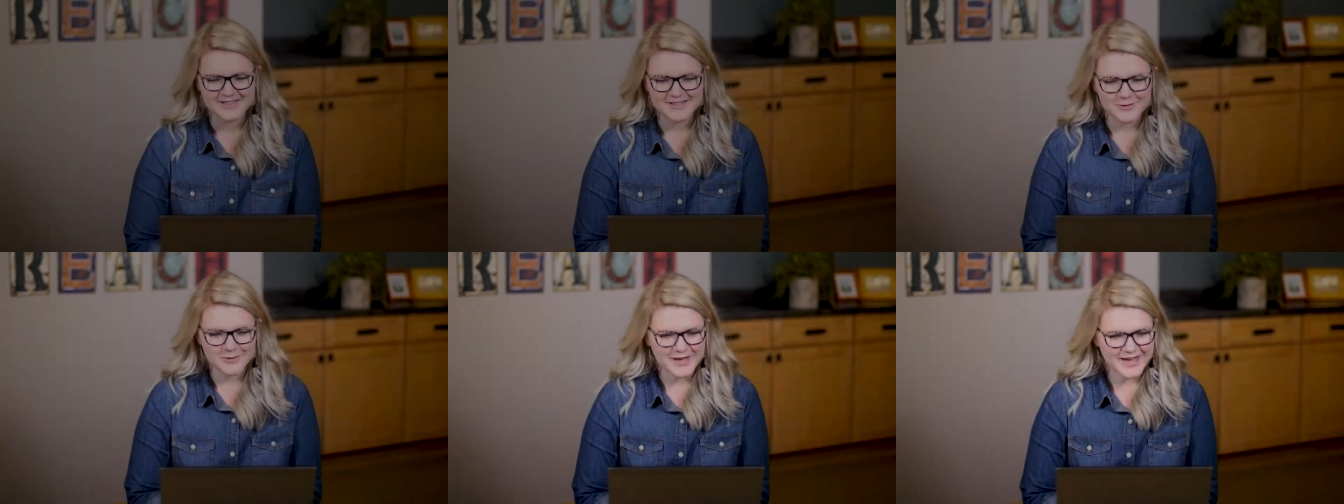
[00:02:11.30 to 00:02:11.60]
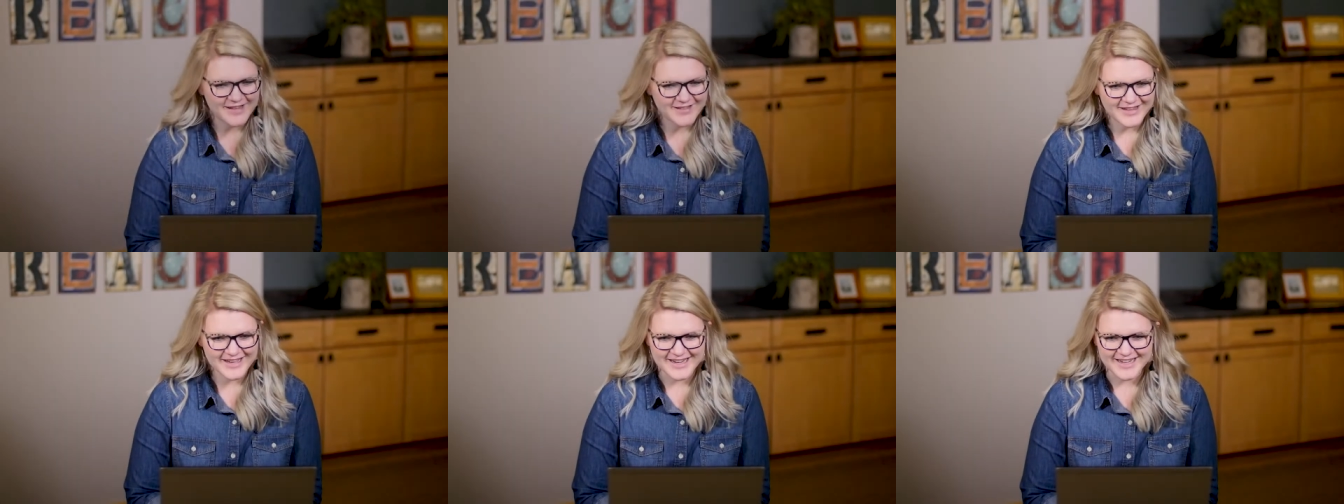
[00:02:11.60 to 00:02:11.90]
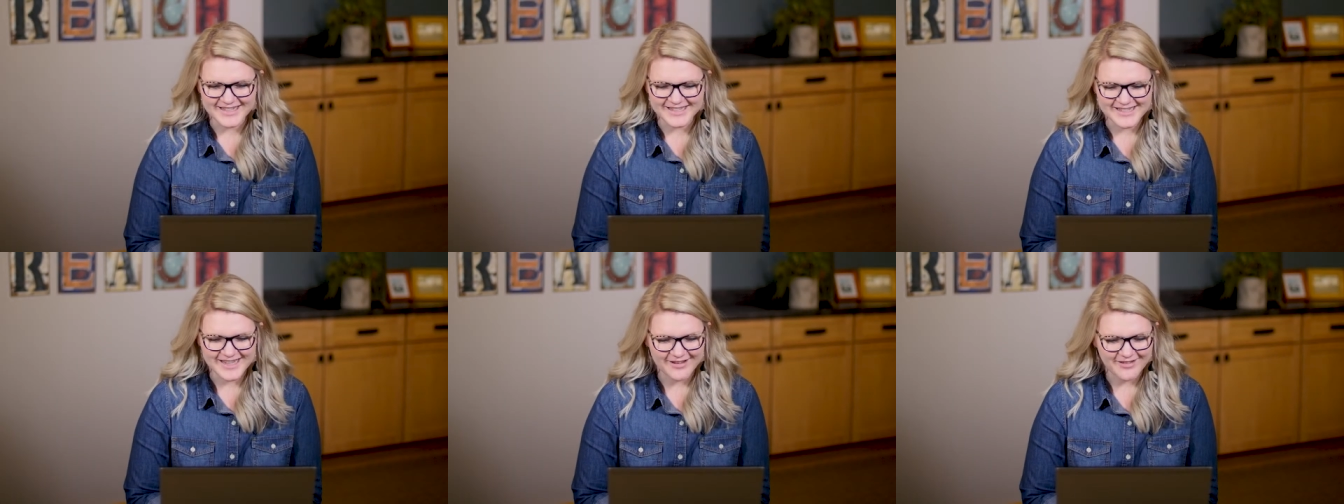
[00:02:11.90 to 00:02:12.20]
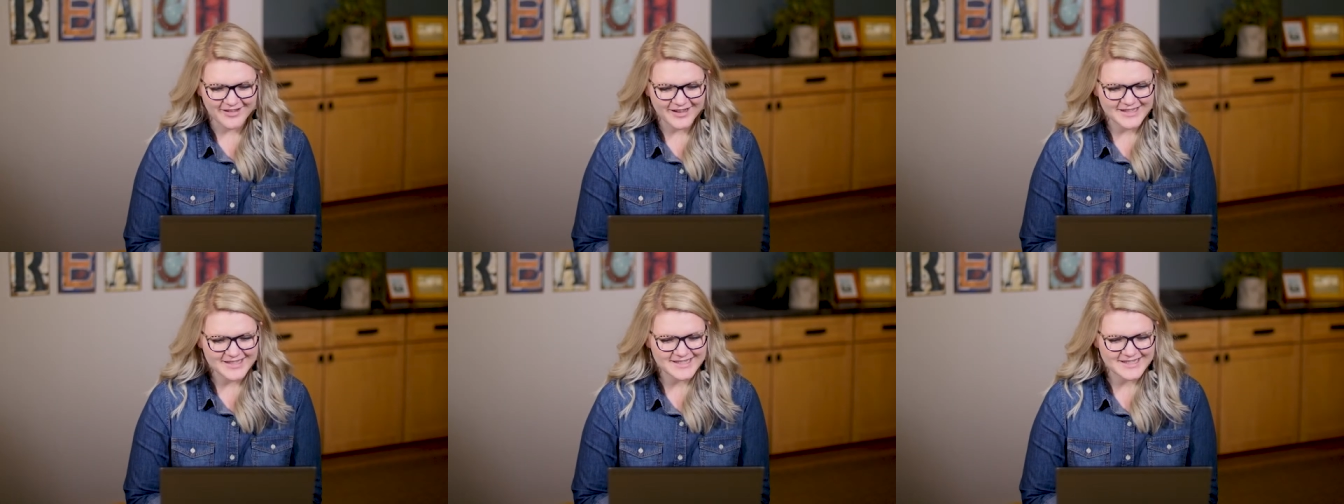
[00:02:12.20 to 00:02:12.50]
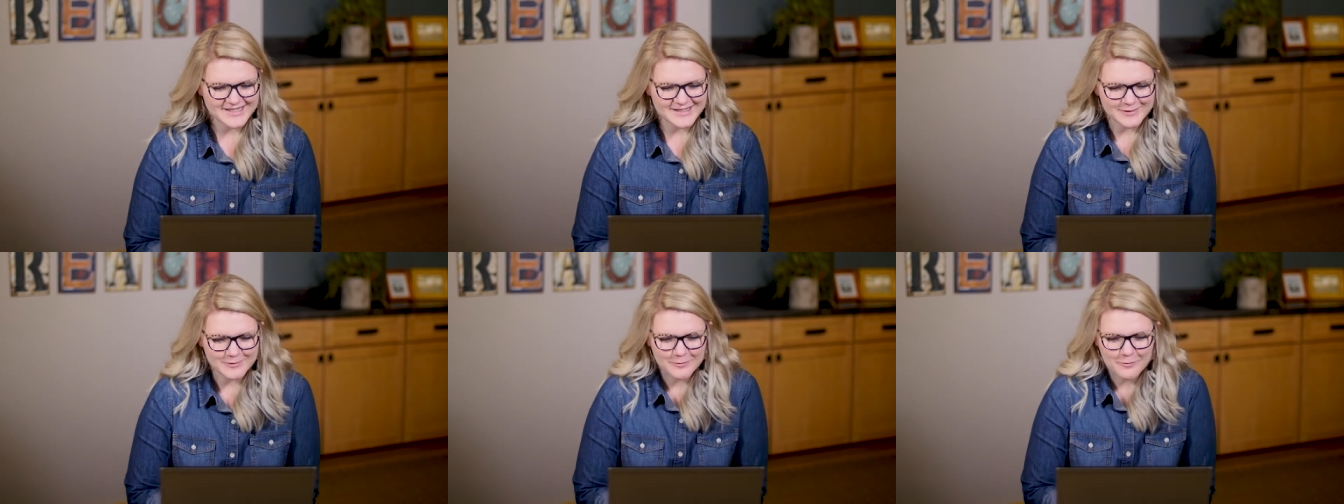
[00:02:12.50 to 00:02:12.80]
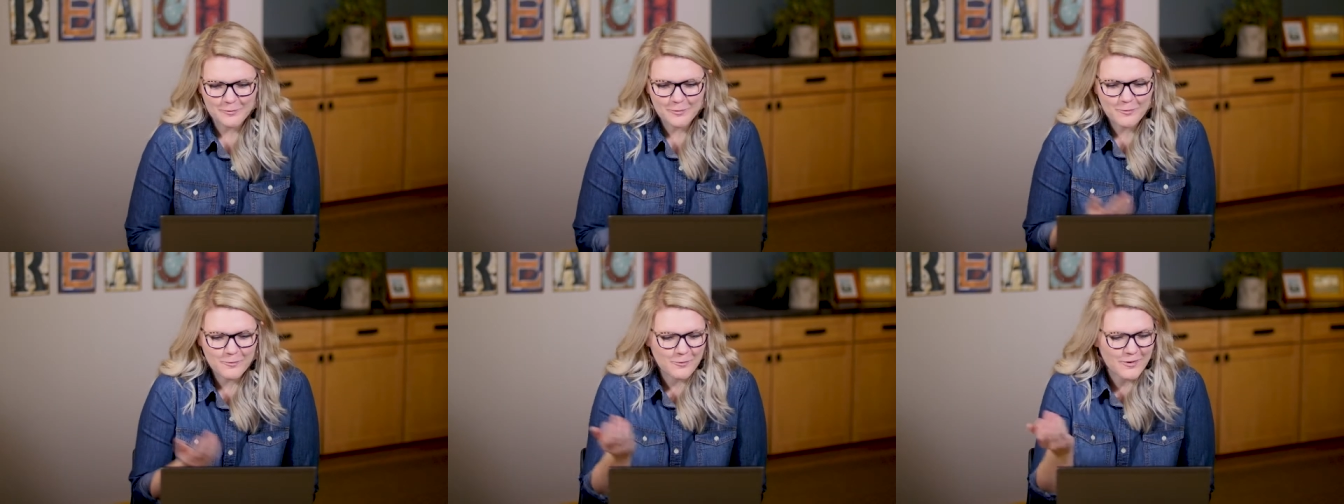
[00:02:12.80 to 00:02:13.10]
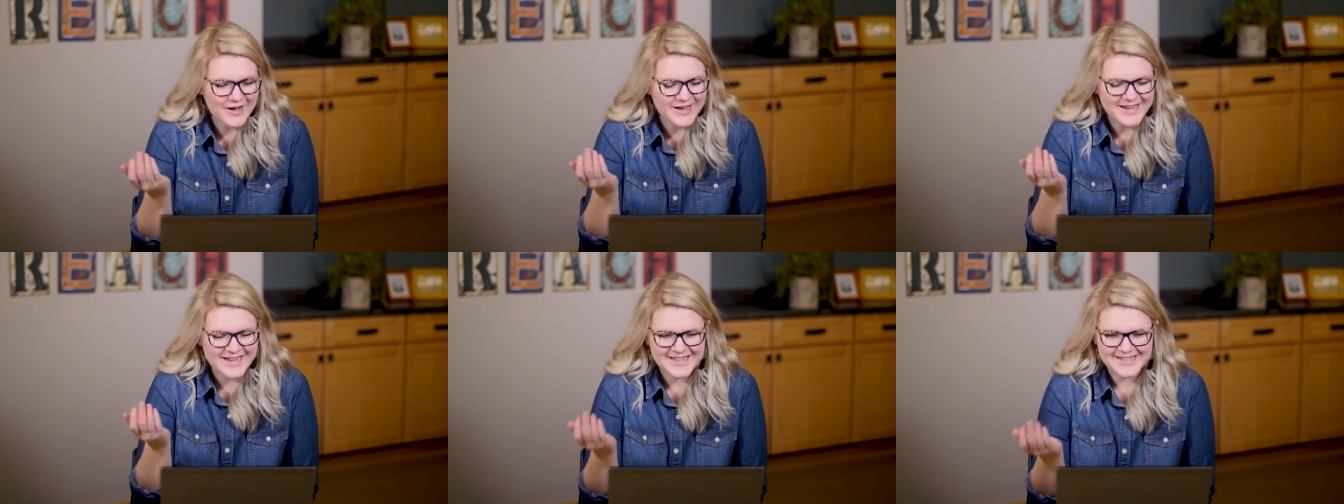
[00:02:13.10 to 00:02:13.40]
So Katelyn, tell us,
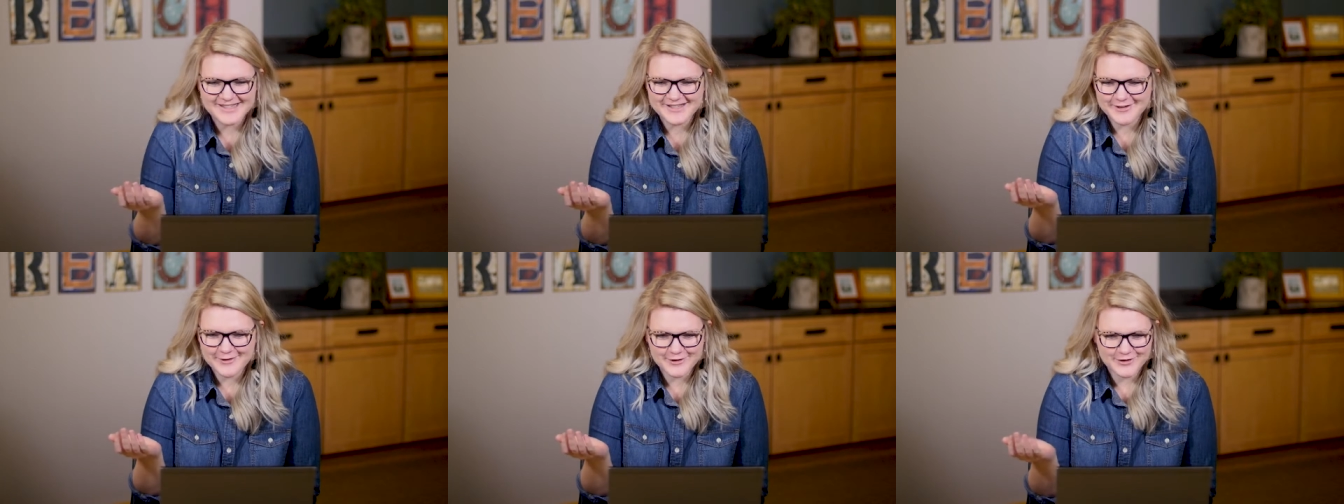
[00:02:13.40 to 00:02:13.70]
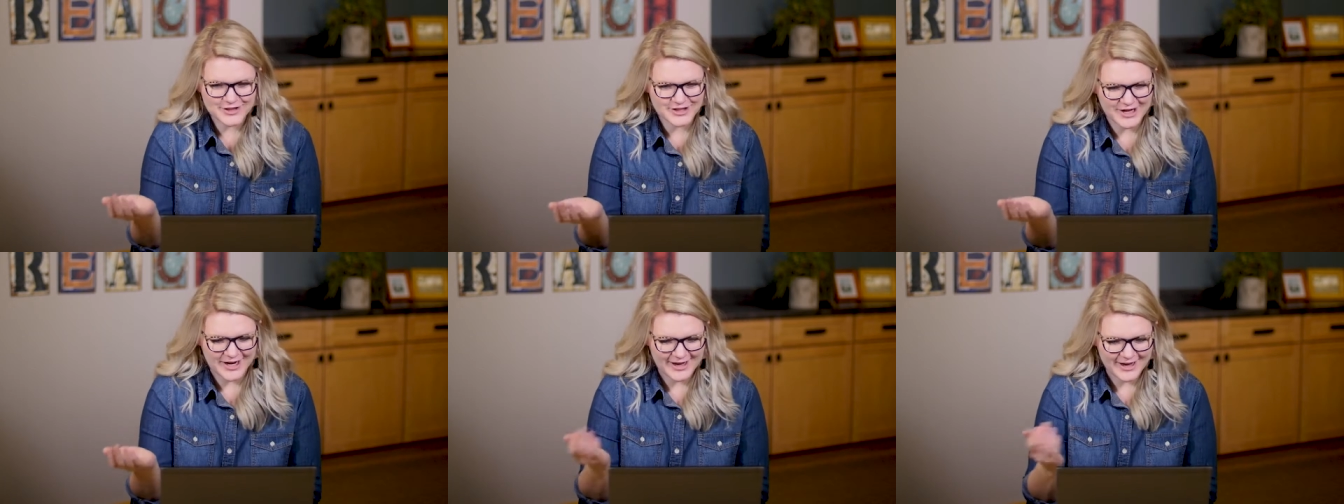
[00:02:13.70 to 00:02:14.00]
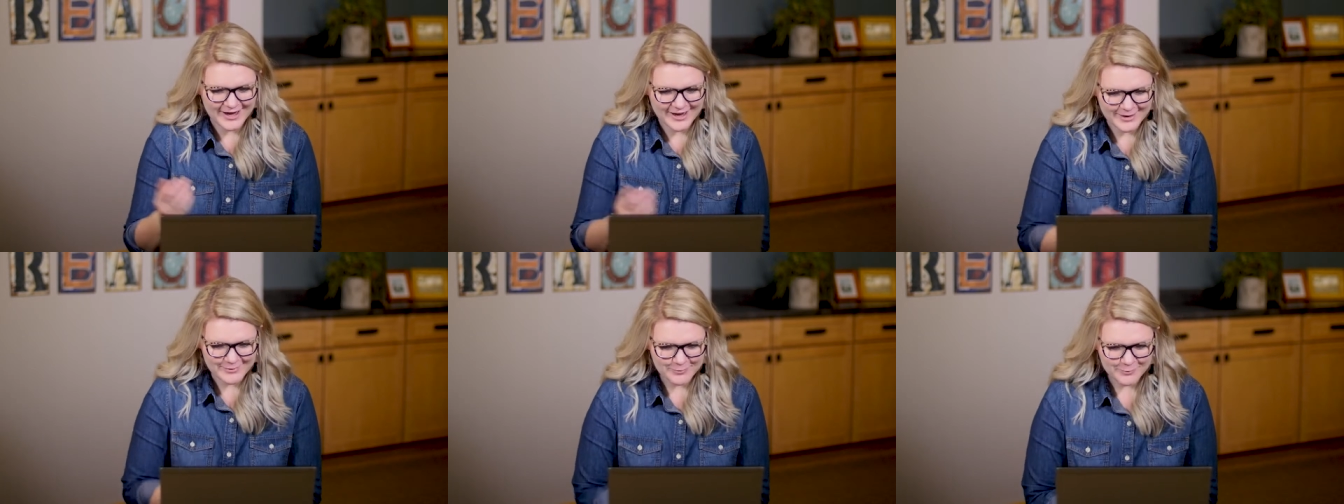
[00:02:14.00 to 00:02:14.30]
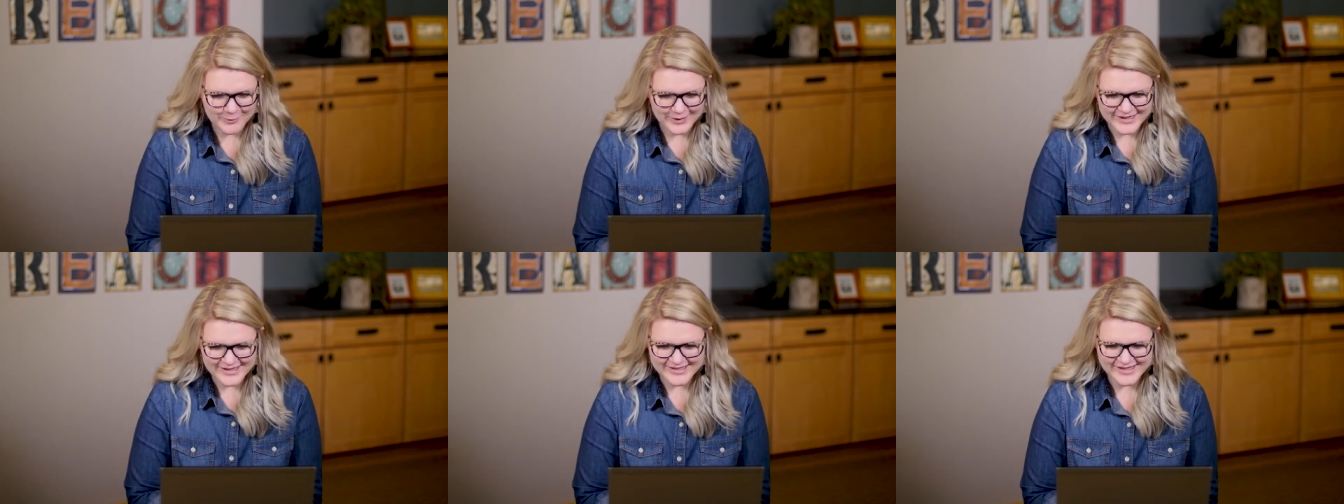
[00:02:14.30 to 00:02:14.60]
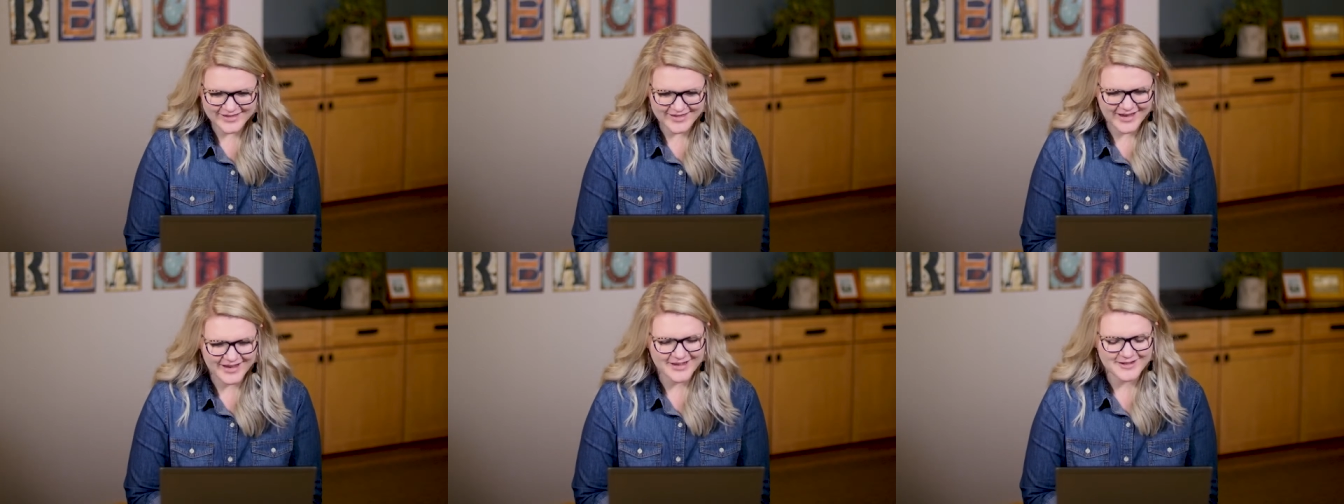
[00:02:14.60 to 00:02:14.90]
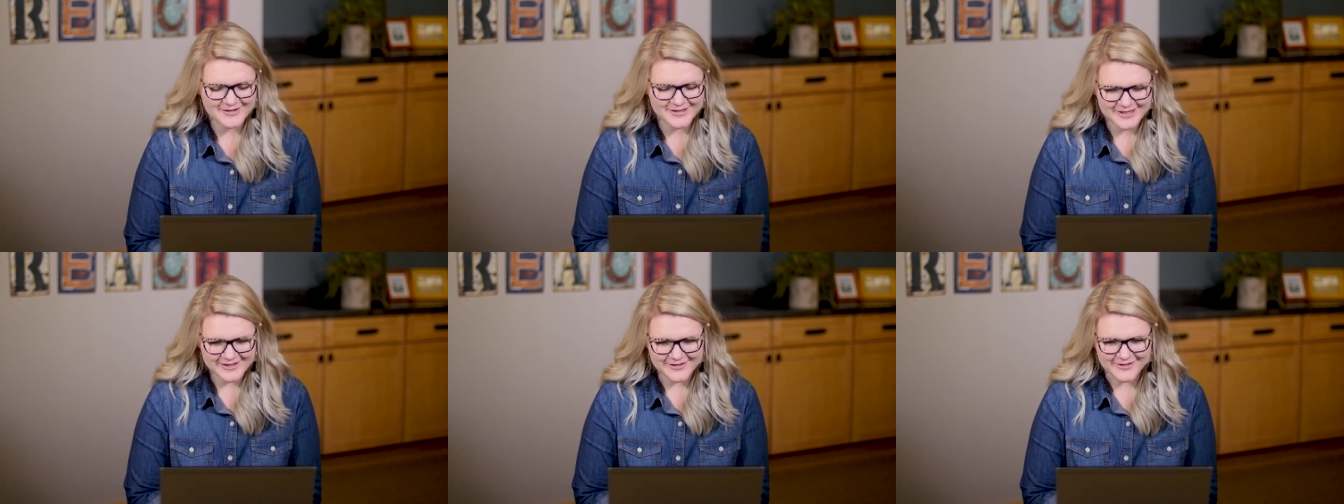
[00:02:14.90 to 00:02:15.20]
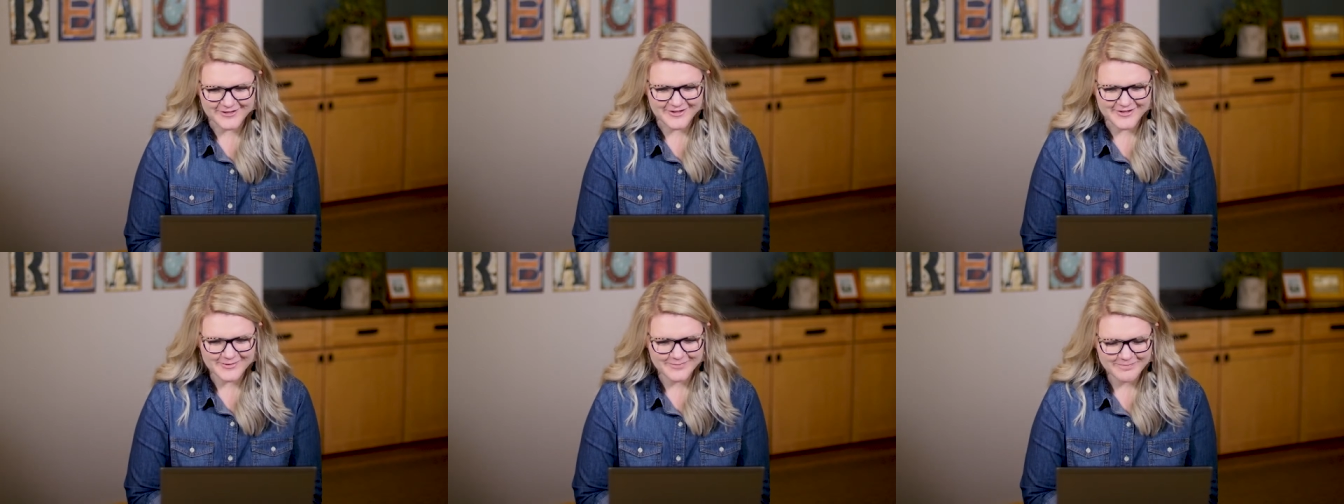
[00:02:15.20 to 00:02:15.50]
what is your job? What is it that you
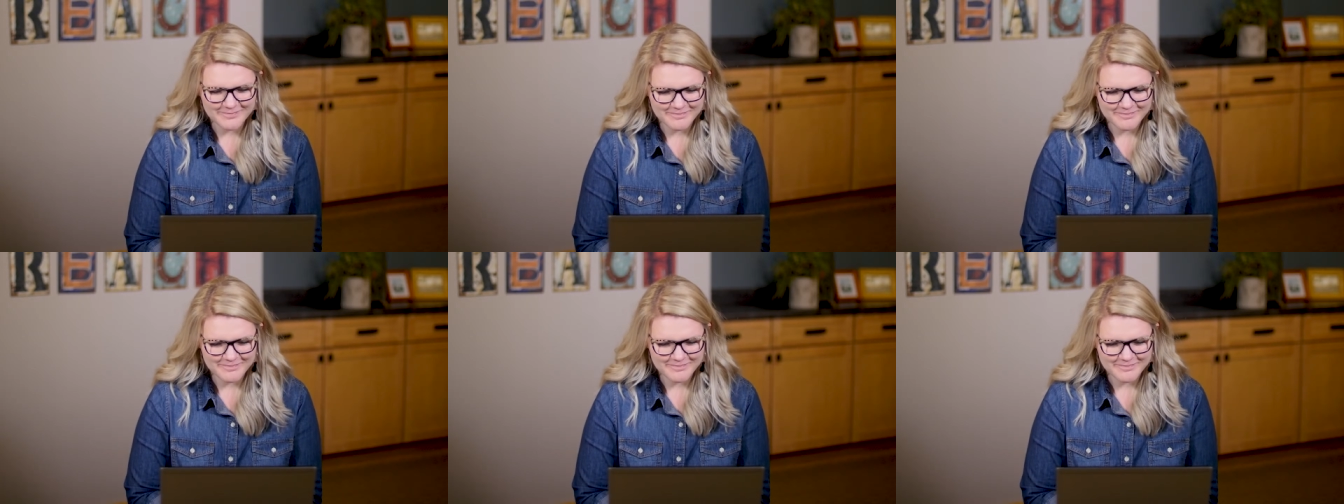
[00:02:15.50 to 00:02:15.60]
do?